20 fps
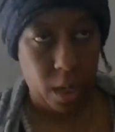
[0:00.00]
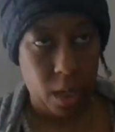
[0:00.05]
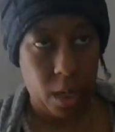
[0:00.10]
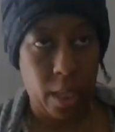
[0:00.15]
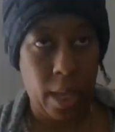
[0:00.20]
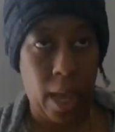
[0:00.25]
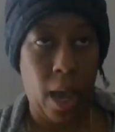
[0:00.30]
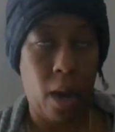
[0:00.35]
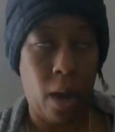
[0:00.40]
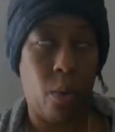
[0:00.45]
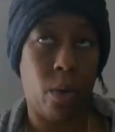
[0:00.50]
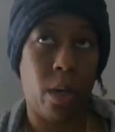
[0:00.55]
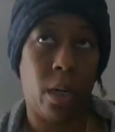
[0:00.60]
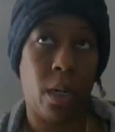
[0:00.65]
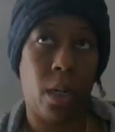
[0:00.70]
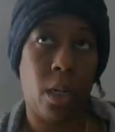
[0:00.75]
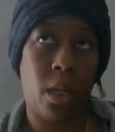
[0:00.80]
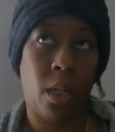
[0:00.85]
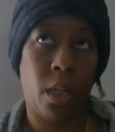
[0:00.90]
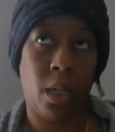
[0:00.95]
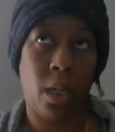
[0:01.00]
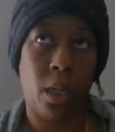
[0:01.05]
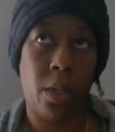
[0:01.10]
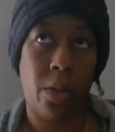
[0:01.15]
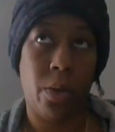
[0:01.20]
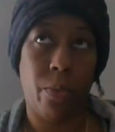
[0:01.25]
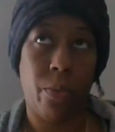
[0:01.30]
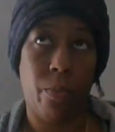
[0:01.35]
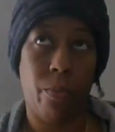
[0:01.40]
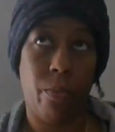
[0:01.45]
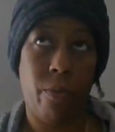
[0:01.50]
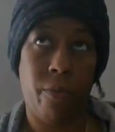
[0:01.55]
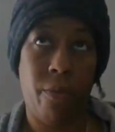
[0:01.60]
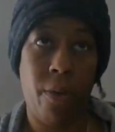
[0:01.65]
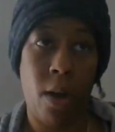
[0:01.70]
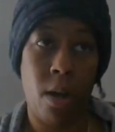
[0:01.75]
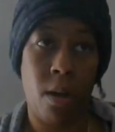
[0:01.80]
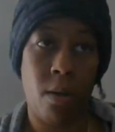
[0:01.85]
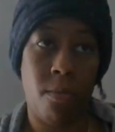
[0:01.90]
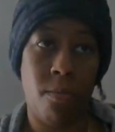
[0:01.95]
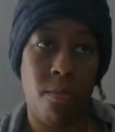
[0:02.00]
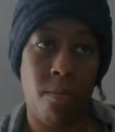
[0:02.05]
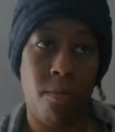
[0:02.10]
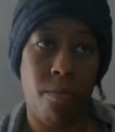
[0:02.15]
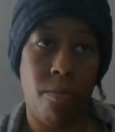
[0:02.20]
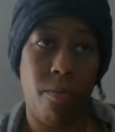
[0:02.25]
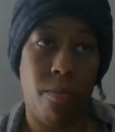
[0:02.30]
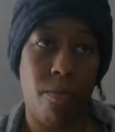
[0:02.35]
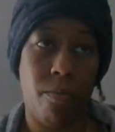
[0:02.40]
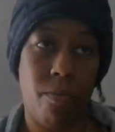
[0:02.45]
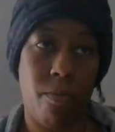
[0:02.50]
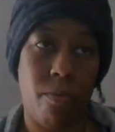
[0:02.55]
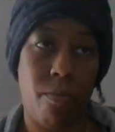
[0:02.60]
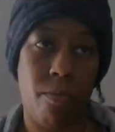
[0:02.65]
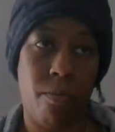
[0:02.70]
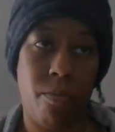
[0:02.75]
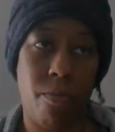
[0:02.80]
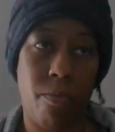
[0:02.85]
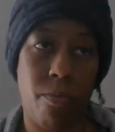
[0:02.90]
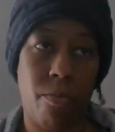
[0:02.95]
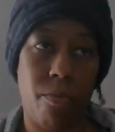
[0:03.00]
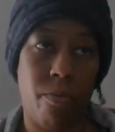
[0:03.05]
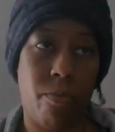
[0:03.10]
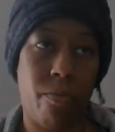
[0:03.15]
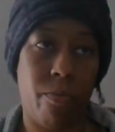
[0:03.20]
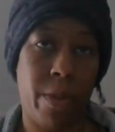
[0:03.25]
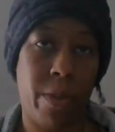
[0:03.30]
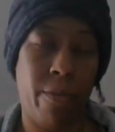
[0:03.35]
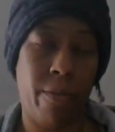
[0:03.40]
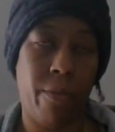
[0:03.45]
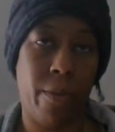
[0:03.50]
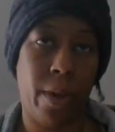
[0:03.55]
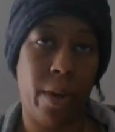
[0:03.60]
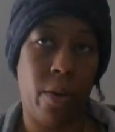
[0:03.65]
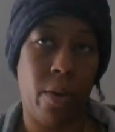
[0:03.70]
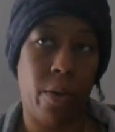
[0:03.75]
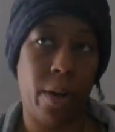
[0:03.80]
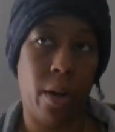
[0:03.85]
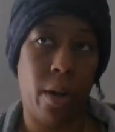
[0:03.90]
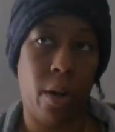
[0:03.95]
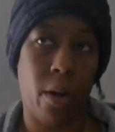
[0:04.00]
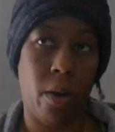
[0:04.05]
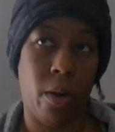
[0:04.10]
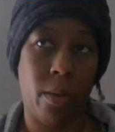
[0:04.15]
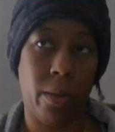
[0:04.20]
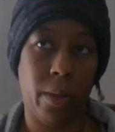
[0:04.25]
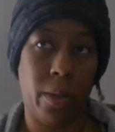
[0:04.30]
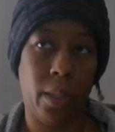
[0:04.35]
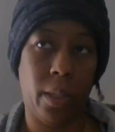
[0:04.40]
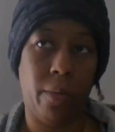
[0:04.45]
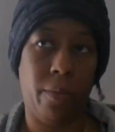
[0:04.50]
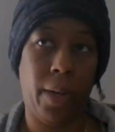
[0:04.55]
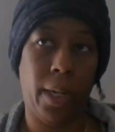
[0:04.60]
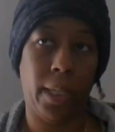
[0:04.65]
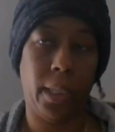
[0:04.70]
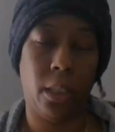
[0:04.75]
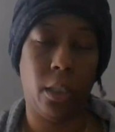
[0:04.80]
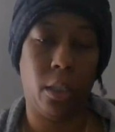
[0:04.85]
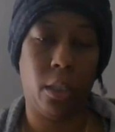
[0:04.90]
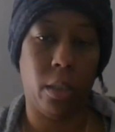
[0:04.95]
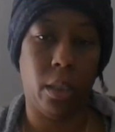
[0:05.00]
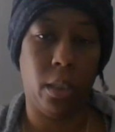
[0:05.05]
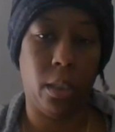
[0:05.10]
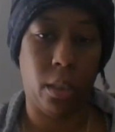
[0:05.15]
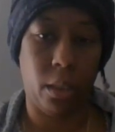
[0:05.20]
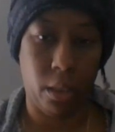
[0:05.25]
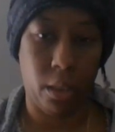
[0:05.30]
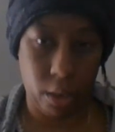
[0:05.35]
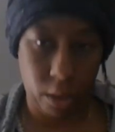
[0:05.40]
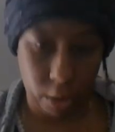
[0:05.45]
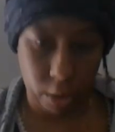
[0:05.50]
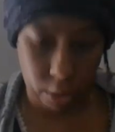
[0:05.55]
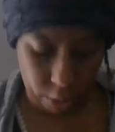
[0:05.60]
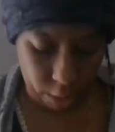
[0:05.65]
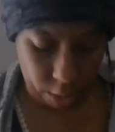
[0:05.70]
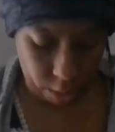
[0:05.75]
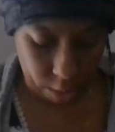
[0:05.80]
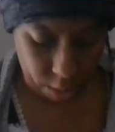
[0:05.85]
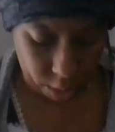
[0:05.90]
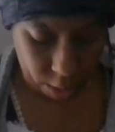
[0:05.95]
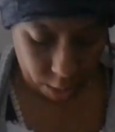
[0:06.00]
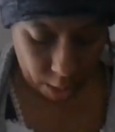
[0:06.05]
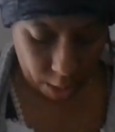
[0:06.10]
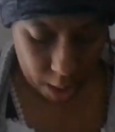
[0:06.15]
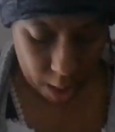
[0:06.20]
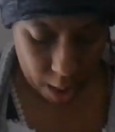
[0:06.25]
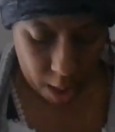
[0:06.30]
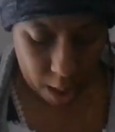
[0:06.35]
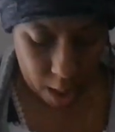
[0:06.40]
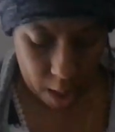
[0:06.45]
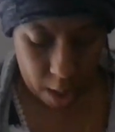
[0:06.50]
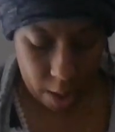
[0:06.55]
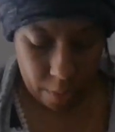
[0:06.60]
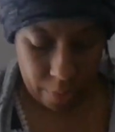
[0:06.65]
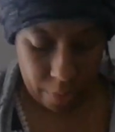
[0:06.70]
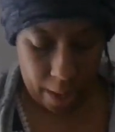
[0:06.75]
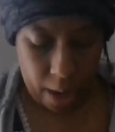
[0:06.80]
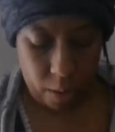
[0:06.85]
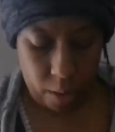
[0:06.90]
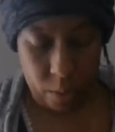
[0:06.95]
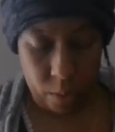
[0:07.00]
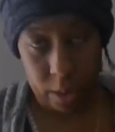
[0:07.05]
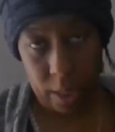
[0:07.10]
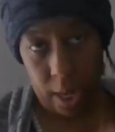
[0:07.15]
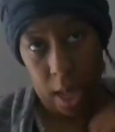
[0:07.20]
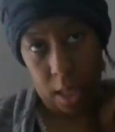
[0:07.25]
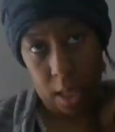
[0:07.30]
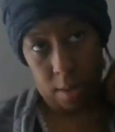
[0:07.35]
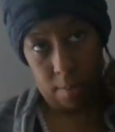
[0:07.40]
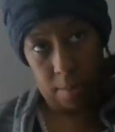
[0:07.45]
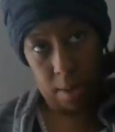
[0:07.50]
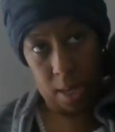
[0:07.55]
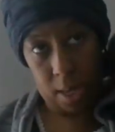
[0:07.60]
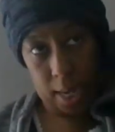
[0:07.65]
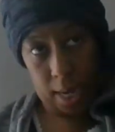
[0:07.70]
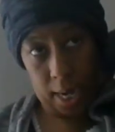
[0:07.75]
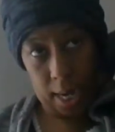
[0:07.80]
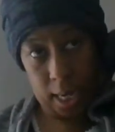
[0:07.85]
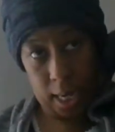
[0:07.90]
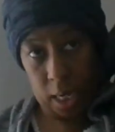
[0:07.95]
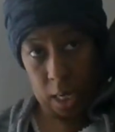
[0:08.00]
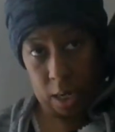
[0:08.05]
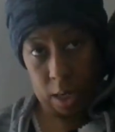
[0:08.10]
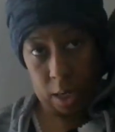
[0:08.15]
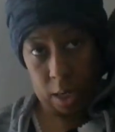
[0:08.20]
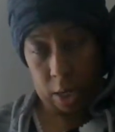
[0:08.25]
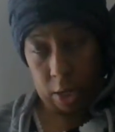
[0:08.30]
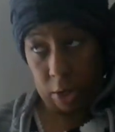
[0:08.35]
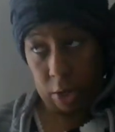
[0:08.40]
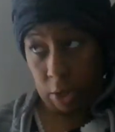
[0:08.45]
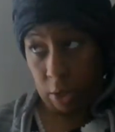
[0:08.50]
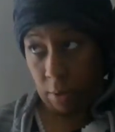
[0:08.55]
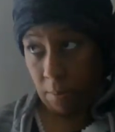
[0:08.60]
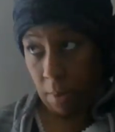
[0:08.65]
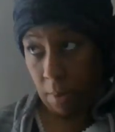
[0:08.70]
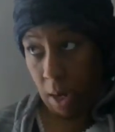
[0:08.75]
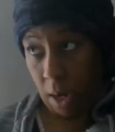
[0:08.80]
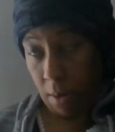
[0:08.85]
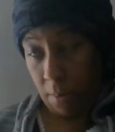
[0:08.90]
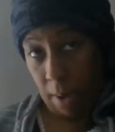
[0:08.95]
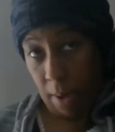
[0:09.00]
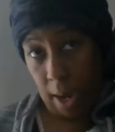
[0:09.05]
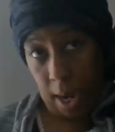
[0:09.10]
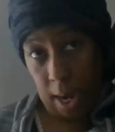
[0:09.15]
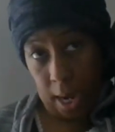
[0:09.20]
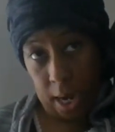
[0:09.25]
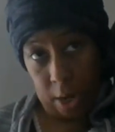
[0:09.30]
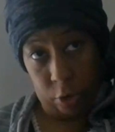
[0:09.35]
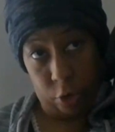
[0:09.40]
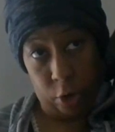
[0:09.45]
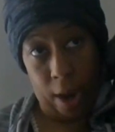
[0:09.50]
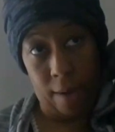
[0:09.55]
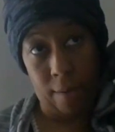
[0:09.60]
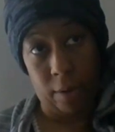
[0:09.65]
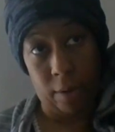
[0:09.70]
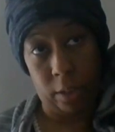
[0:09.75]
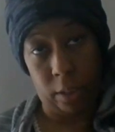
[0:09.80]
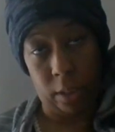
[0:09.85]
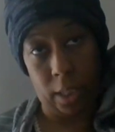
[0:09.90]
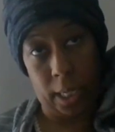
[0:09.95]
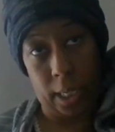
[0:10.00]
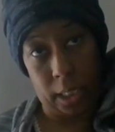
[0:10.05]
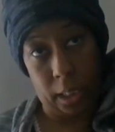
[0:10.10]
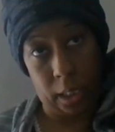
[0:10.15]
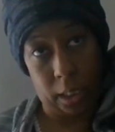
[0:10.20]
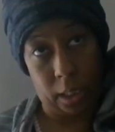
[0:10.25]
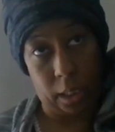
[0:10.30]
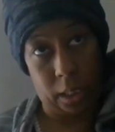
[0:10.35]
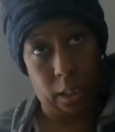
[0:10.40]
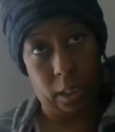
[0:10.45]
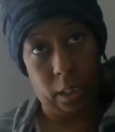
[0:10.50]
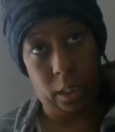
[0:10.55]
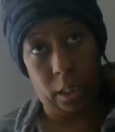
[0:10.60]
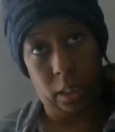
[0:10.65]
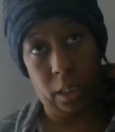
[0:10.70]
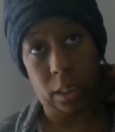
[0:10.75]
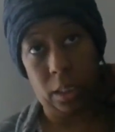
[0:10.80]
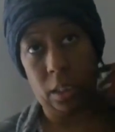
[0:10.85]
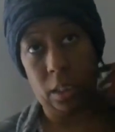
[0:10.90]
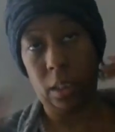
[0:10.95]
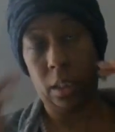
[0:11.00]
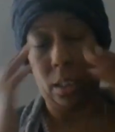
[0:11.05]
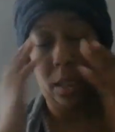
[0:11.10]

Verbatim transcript: that were from different or um, financial institutions that were telling me that I needed to submit my driver's license